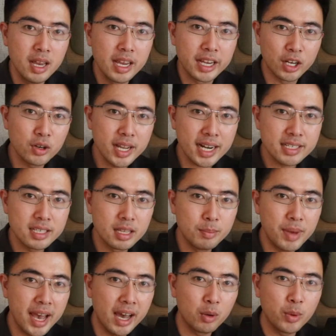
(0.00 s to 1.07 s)
Here next to the
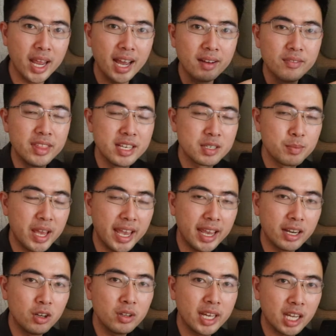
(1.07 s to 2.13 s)
bed, we have this
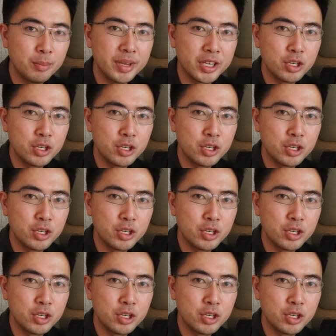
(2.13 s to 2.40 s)
panel that can be